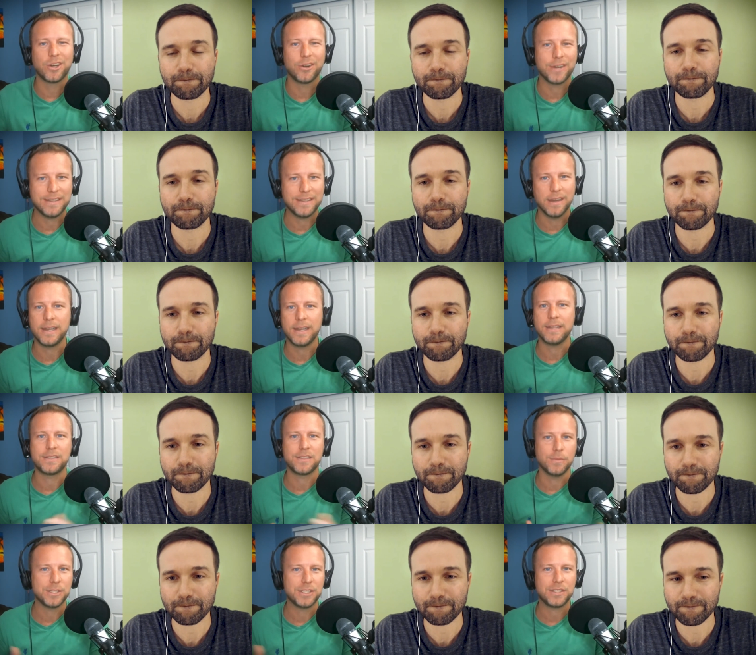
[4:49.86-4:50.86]
Speaker 1: already done it.
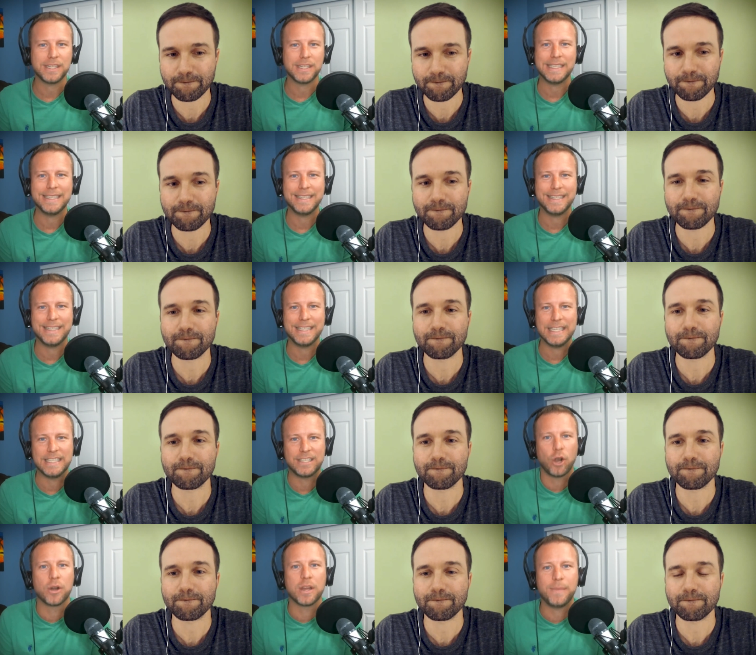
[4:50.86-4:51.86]
Someone's
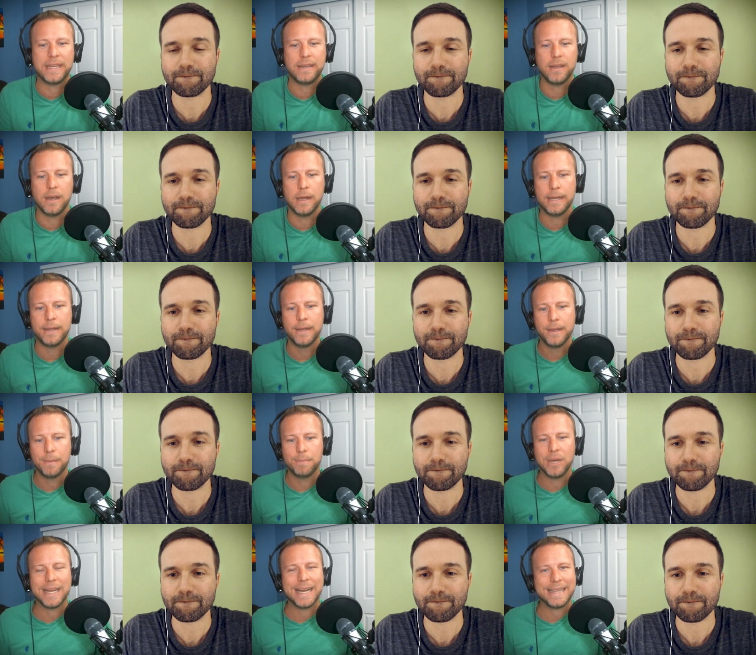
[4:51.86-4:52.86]
it's already been done.
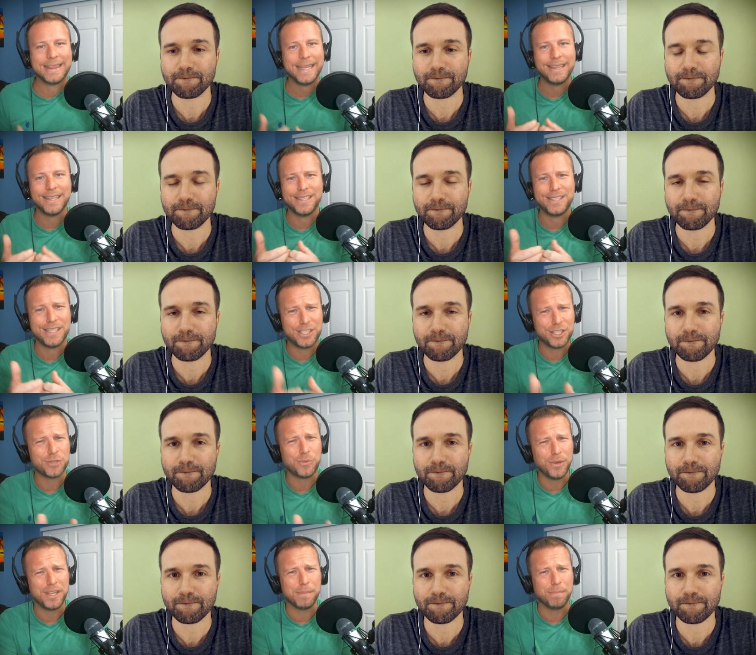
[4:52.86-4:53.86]
But I think that it's, it's
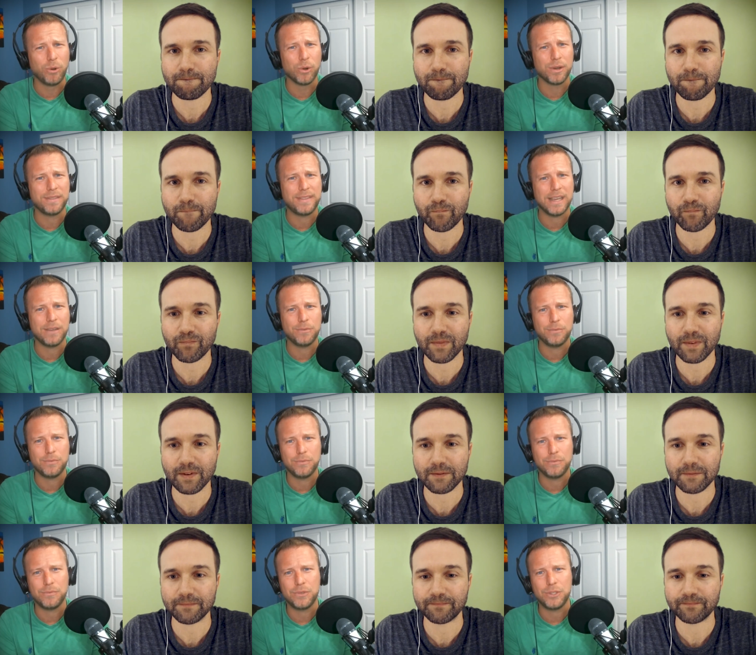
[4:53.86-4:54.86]
just really important that
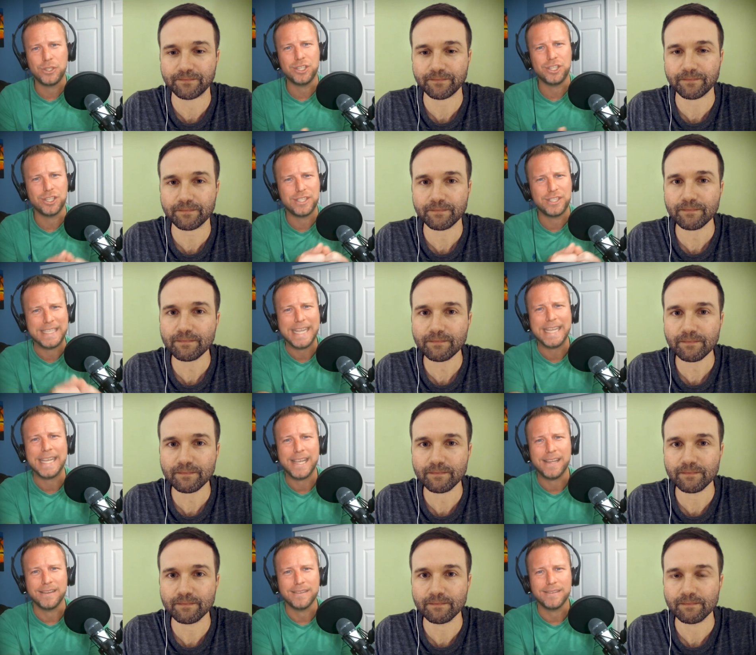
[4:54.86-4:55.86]
you, you dig
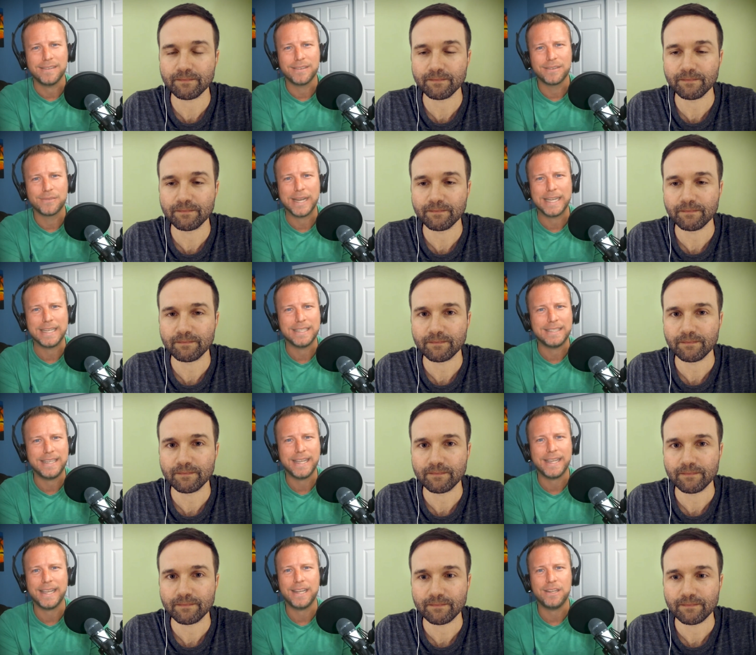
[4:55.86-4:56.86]
in, right? You
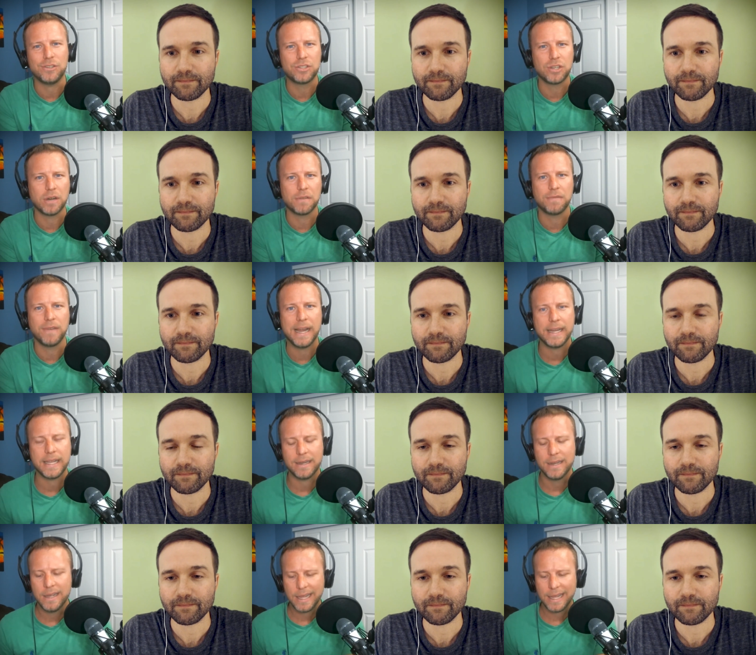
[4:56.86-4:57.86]
dig in, you start finding
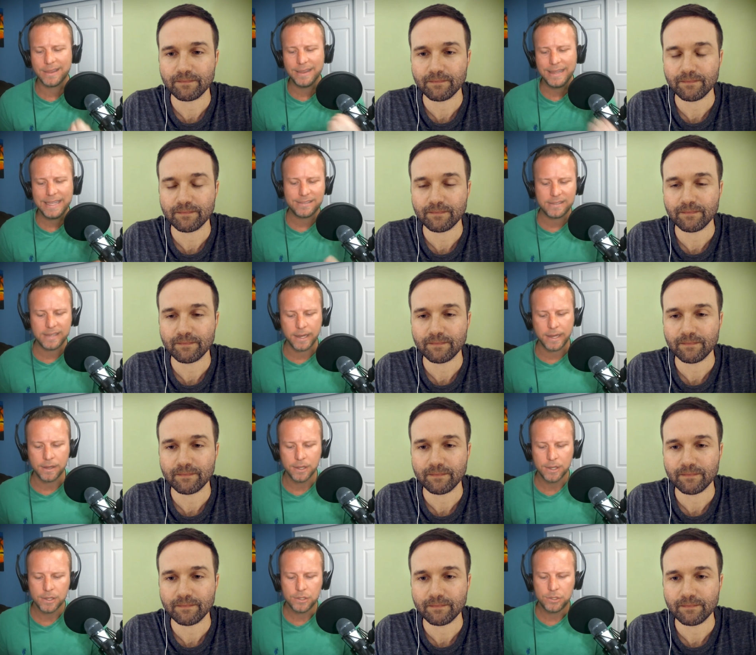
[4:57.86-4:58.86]
and, and listening
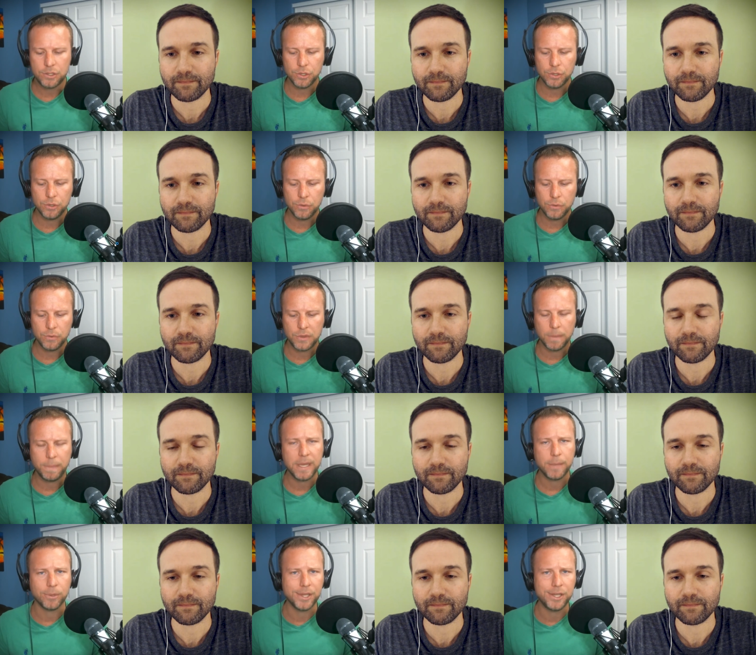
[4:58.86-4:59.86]
to the
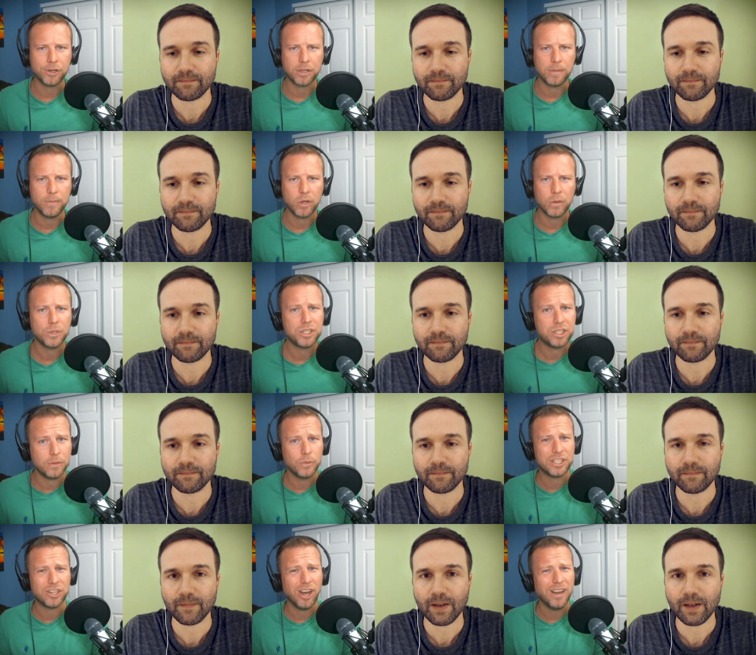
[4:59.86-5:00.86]
people in your community, which
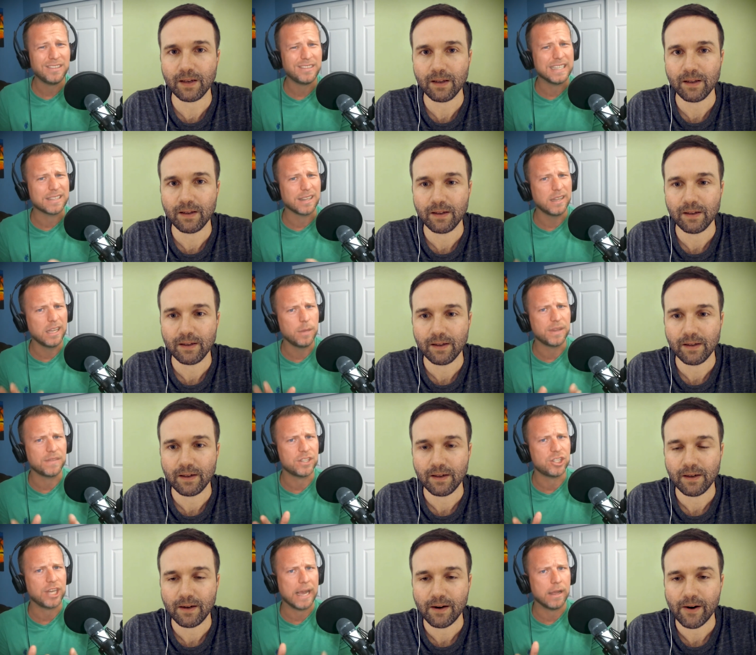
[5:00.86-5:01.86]
which honestly is a little bit of
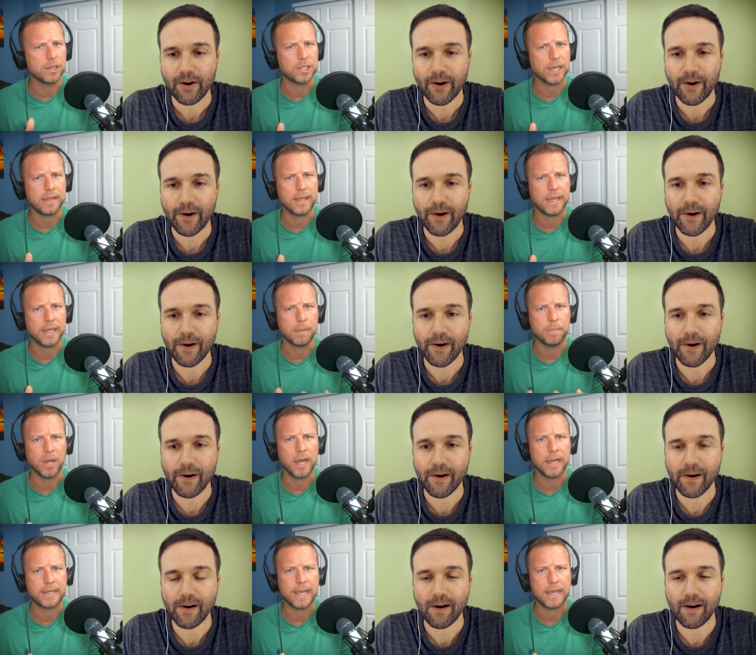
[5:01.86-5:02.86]
a challenge, I think, in
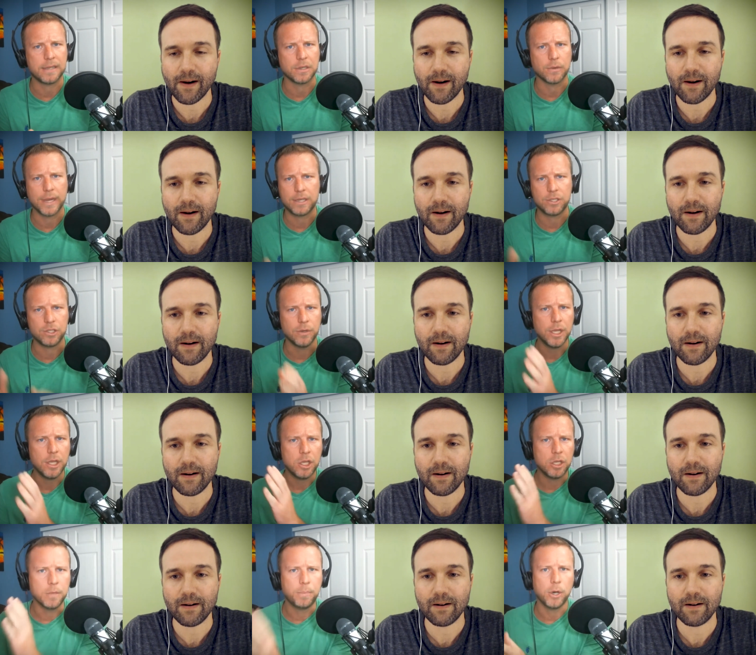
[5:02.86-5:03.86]
podcasting, right? Because you
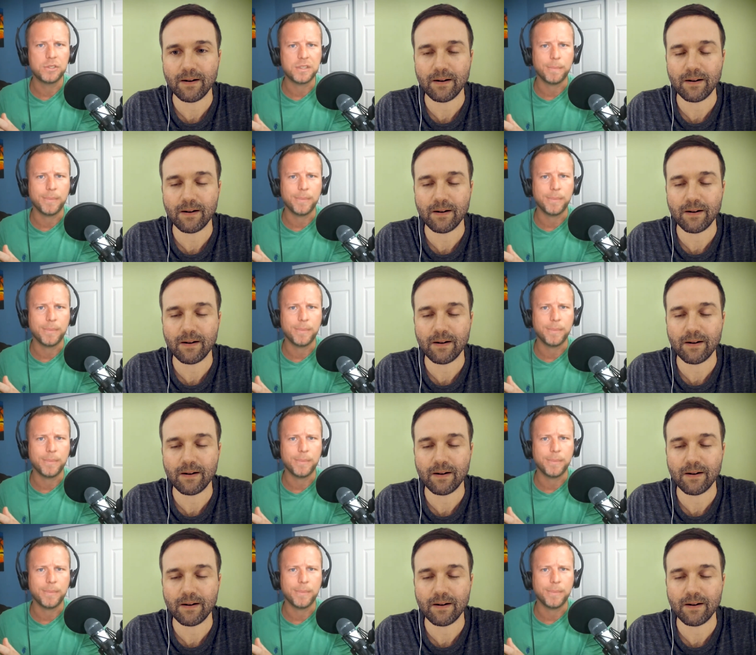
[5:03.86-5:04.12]
you post a